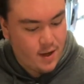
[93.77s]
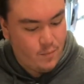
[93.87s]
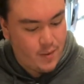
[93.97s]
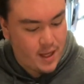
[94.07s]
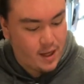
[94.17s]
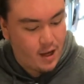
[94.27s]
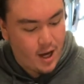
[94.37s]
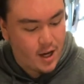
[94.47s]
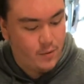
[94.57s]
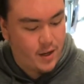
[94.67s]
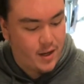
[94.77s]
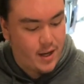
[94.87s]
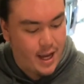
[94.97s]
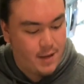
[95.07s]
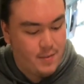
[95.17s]
being an
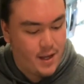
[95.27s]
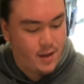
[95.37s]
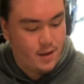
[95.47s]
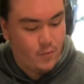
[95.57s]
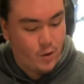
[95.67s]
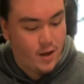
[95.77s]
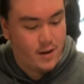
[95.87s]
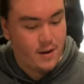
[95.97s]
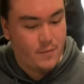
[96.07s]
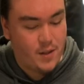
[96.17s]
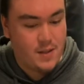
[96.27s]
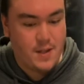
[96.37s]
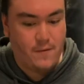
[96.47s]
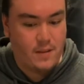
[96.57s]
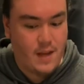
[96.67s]
aqua and being a water with a
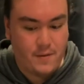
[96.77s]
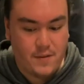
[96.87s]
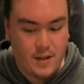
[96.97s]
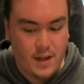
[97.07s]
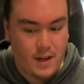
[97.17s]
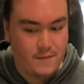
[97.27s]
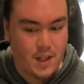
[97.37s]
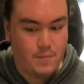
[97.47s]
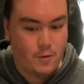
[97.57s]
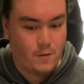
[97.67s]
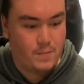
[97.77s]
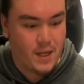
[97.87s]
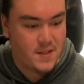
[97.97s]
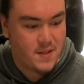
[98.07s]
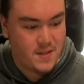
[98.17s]
different level than any of the important
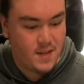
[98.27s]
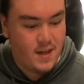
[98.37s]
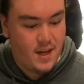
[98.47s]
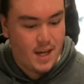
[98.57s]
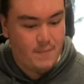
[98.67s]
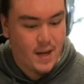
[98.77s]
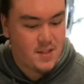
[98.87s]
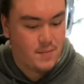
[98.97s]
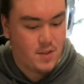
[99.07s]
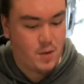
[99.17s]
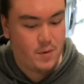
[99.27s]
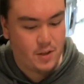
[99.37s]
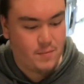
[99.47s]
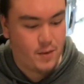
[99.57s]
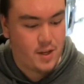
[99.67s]
pieces, it makes him a super
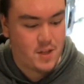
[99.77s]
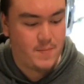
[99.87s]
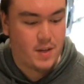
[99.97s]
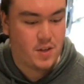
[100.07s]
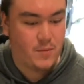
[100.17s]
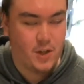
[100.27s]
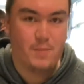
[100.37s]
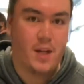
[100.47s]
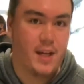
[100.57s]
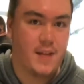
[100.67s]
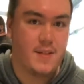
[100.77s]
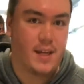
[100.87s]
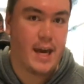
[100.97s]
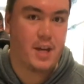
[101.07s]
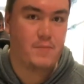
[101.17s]
good bridge, especially when you're playing against the
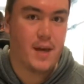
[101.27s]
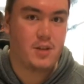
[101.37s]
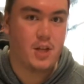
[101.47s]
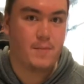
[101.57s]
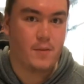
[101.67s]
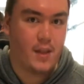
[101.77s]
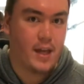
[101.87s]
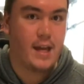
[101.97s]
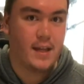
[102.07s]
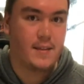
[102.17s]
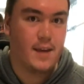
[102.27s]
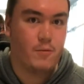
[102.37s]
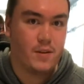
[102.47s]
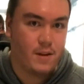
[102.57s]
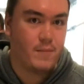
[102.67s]
cash mashup or like anything
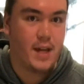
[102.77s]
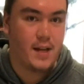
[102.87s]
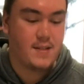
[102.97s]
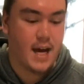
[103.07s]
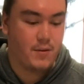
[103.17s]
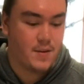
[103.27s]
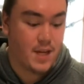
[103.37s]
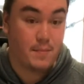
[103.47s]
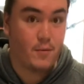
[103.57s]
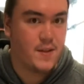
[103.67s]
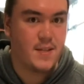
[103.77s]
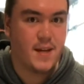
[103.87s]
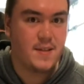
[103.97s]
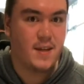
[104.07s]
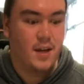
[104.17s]
where they're making towers like
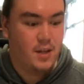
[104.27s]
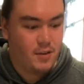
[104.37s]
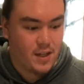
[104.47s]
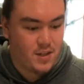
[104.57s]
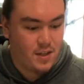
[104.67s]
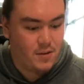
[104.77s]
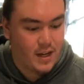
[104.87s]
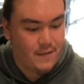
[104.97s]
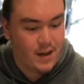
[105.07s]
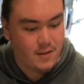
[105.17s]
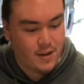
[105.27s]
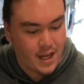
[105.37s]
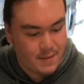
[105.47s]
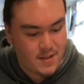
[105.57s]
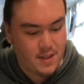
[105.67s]
Marincess. You can have either a
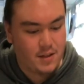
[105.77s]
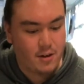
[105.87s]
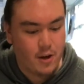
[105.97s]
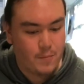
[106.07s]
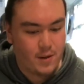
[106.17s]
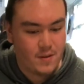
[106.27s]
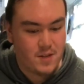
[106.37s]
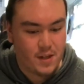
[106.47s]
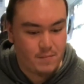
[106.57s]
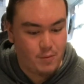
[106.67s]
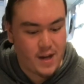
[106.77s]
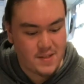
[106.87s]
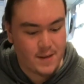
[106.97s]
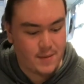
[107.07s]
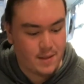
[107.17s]
Gamma Seal in your opener so you can break
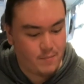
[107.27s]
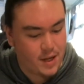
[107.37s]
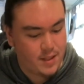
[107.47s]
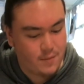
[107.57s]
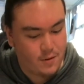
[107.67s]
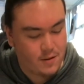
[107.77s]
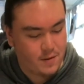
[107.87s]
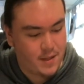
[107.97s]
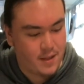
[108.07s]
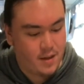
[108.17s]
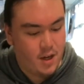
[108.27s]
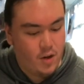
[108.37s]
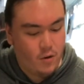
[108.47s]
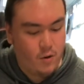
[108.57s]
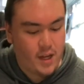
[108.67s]
the board a little bit,
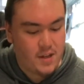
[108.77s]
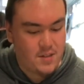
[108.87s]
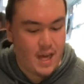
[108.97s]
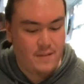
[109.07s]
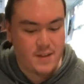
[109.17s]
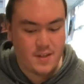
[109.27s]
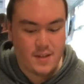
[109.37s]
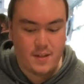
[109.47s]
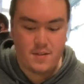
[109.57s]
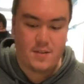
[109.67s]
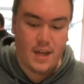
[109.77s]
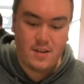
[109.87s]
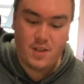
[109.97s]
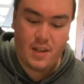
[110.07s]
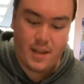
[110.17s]
or you can just have it as a good
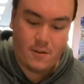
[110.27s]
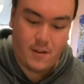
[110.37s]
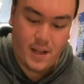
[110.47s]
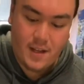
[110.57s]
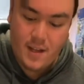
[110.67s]
engine, like literally